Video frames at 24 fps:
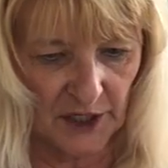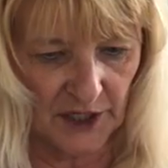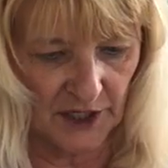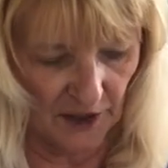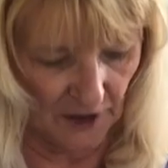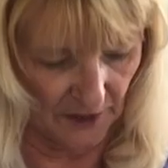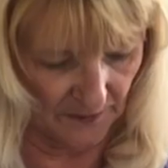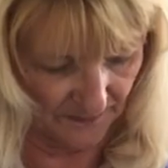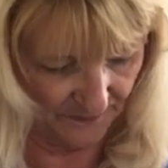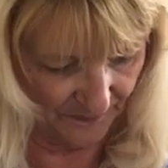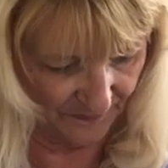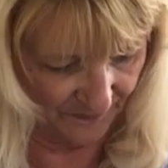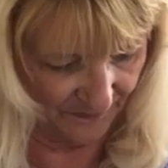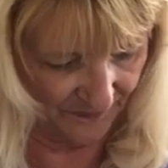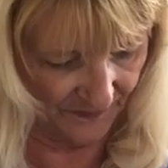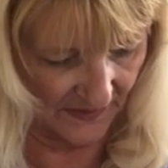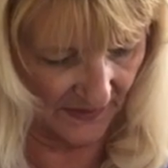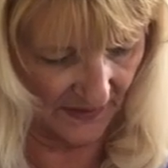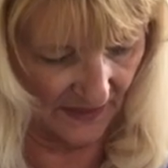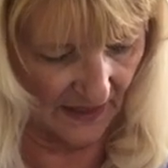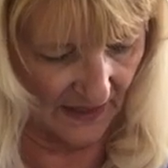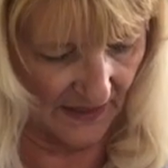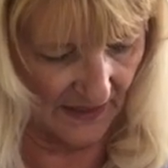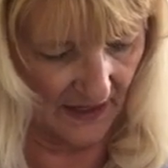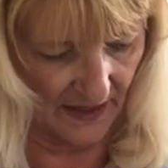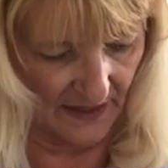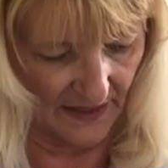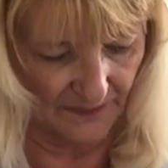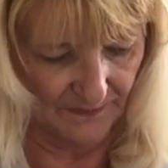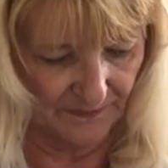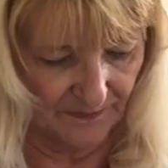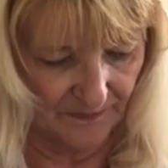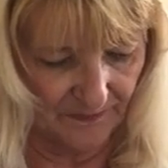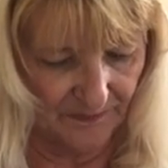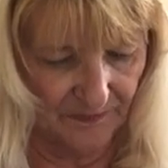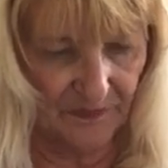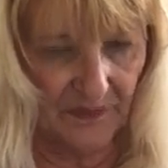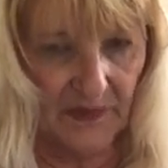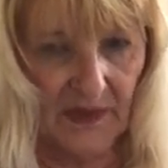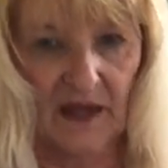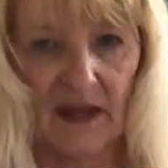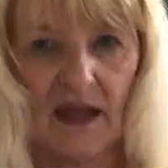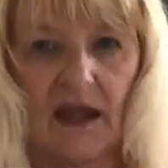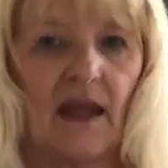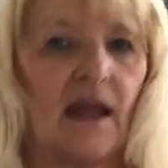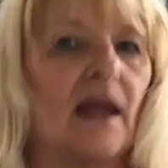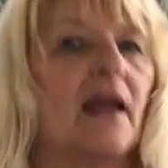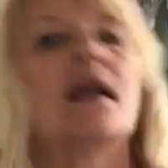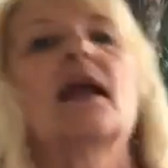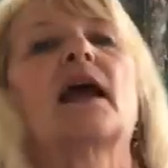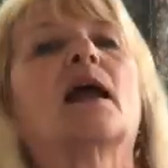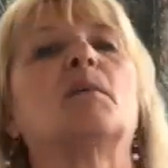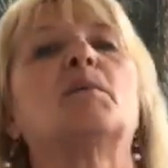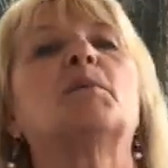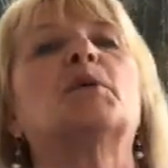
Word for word: here. I gotta,